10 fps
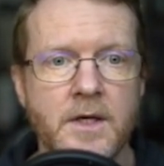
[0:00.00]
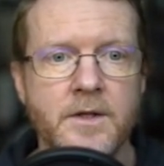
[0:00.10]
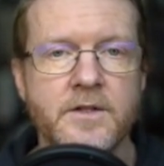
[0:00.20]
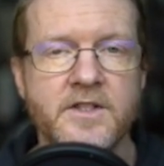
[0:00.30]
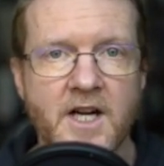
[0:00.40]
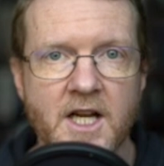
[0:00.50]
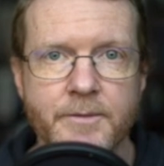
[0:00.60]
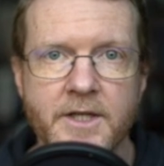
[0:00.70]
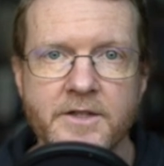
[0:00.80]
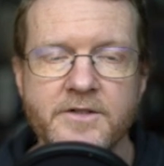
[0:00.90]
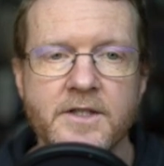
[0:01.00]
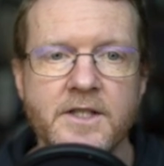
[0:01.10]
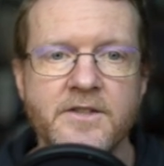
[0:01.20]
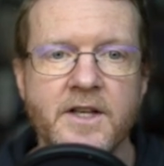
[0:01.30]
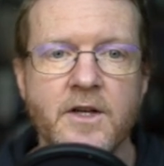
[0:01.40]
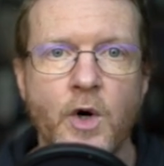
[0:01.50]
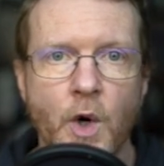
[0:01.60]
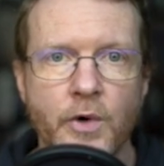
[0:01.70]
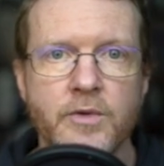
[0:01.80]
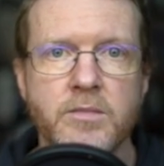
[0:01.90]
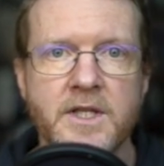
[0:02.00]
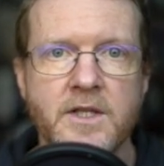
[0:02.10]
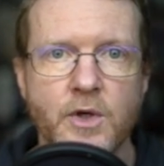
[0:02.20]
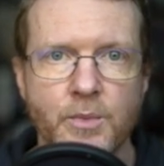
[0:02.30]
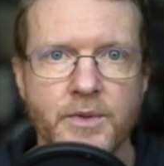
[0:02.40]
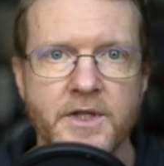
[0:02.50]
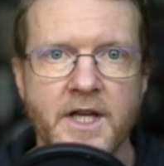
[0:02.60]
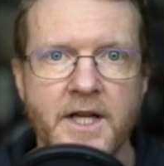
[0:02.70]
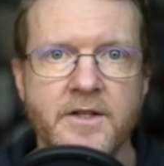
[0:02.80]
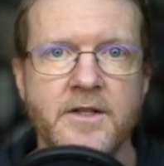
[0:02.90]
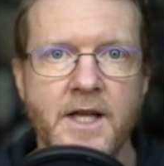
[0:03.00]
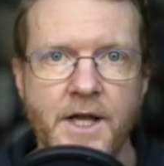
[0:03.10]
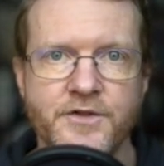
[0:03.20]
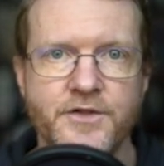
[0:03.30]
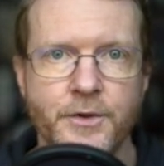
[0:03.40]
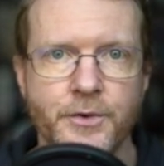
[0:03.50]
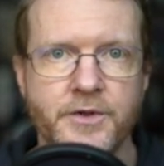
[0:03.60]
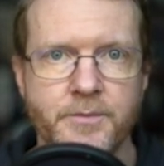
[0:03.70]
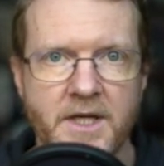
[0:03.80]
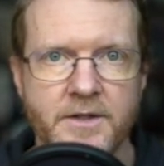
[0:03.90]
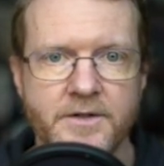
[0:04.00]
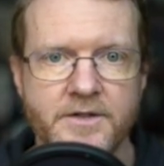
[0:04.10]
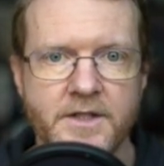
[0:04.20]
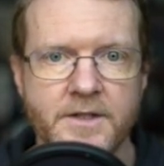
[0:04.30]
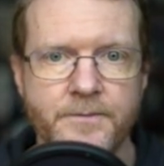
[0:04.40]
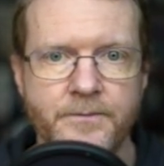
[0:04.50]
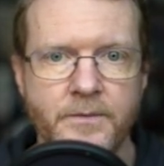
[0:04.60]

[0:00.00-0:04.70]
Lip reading: The database is a horribly complicated external dependency.